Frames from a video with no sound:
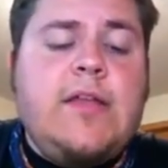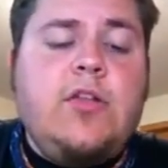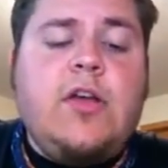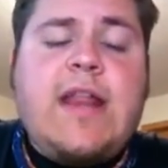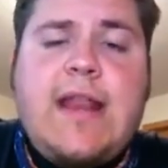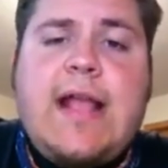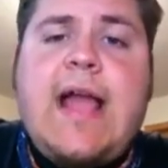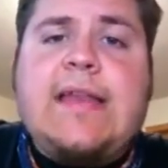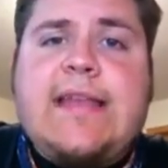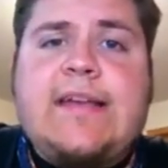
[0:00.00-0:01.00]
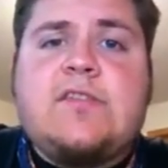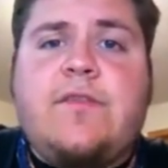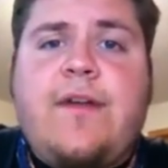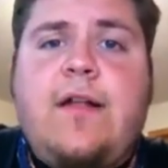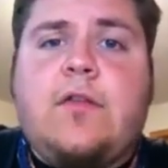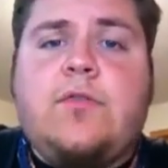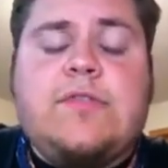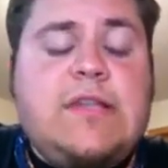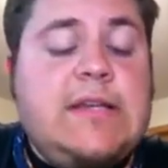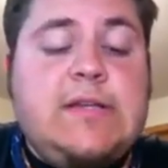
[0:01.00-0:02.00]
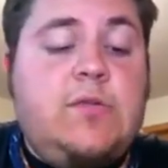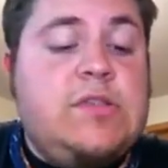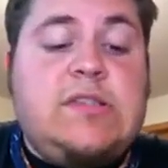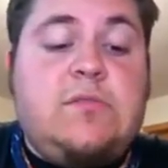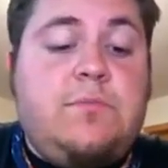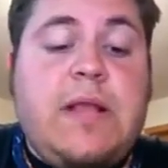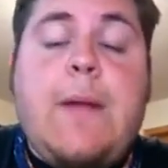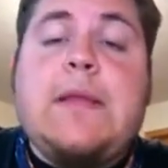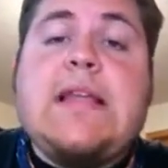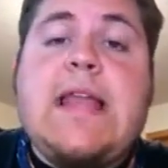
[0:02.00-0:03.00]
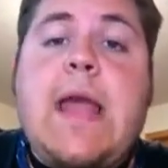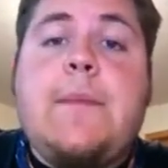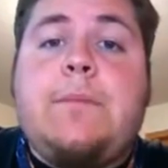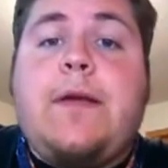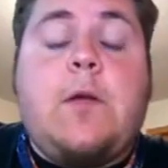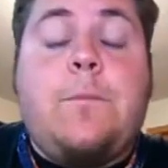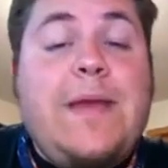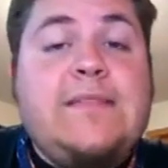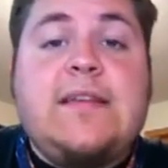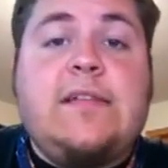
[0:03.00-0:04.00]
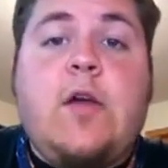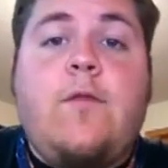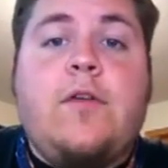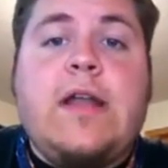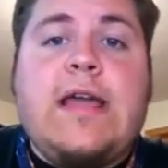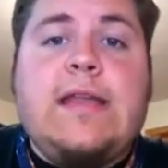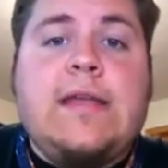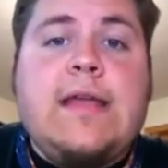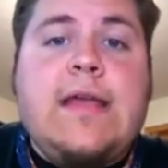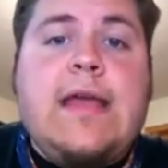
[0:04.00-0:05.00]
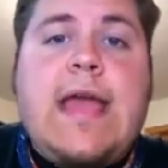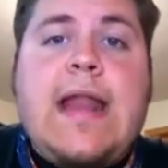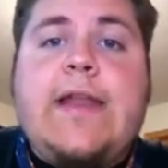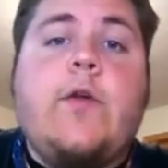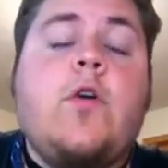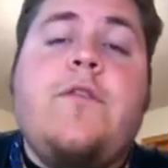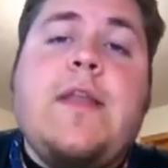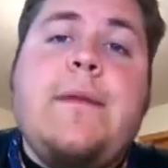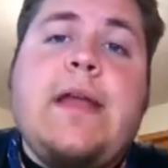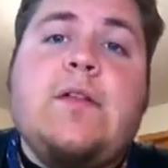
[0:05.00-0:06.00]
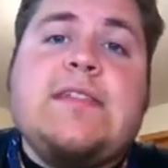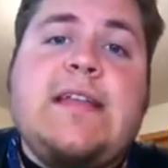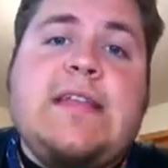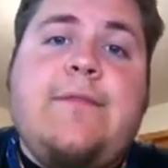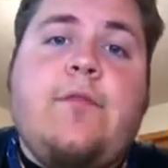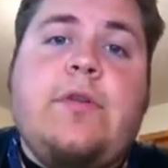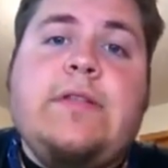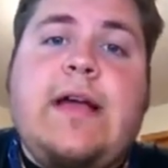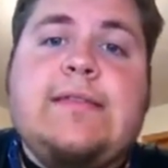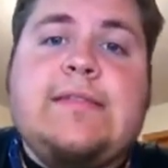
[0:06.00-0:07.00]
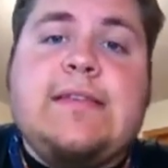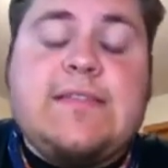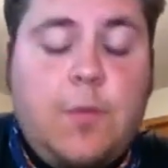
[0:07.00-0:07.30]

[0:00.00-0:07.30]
you're looking at a guy in Dexter Fowler who's become a dynamic player basically overnight, and I don't know if anybody outside of Denver realizes it.